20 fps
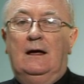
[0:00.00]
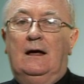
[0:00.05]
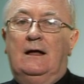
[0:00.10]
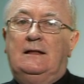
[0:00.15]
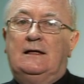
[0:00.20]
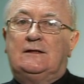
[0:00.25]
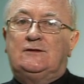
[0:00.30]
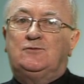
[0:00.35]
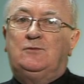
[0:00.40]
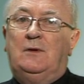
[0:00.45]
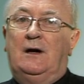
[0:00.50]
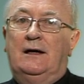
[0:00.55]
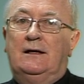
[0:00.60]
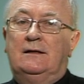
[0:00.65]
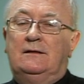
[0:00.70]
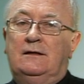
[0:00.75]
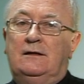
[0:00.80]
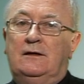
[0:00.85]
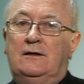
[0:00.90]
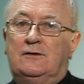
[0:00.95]
And that's why
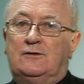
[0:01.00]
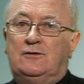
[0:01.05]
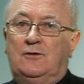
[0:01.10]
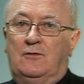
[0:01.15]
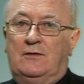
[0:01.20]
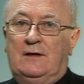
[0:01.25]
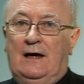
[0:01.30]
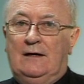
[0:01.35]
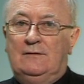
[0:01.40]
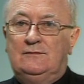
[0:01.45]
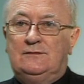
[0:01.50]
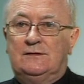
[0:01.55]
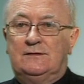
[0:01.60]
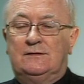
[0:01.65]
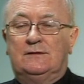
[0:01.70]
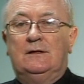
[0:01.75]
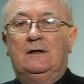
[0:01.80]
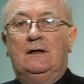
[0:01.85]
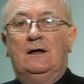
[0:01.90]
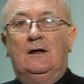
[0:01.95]
the year
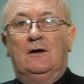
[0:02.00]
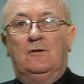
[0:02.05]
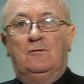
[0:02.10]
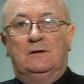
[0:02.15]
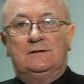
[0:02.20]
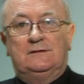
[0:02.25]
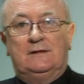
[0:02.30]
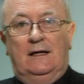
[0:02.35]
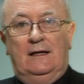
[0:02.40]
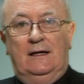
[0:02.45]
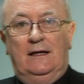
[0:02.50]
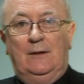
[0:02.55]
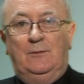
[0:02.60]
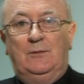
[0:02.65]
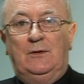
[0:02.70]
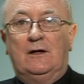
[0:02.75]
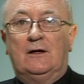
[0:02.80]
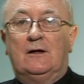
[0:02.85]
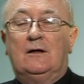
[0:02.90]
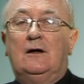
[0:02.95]
2000 was a
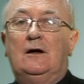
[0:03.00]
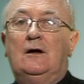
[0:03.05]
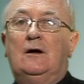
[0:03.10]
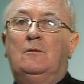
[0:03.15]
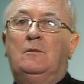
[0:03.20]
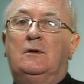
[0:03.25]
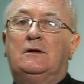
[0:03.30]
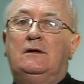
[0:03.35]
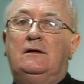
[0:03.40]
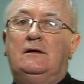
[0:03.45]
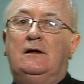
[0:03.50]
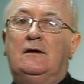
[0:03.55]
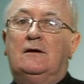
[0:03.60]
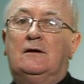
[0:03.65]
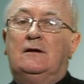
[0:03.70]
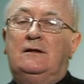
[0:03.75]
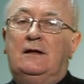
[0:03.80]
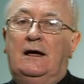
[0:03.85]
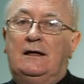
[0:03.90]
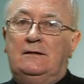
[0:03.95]
leap year, but the
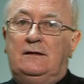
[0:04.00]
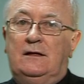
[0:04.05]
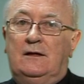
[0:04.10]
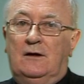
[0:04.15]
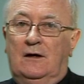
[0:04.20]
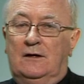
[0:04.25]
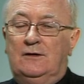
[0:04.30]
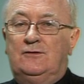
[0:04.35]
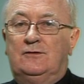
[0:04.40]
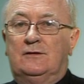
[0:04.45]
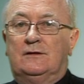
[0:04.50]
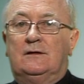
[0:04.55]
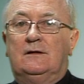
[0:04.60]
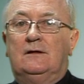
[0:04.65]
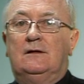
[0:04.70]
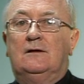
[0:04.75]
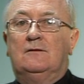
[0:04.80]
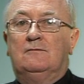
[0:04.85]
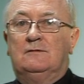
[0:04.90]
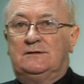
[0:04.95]
year 1900
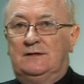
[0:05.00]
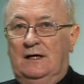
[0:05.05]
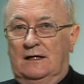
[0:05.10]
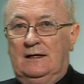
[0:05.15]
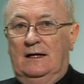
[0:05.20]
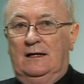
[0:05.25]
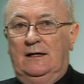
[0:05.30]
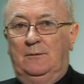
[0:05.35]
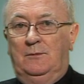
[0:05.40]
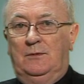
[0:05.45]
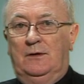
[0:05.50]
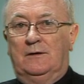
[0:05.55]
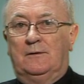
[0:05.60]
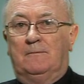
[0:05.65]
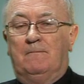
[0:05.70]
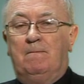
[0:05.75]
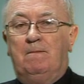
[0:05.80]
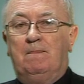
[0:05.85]
was not a leap year.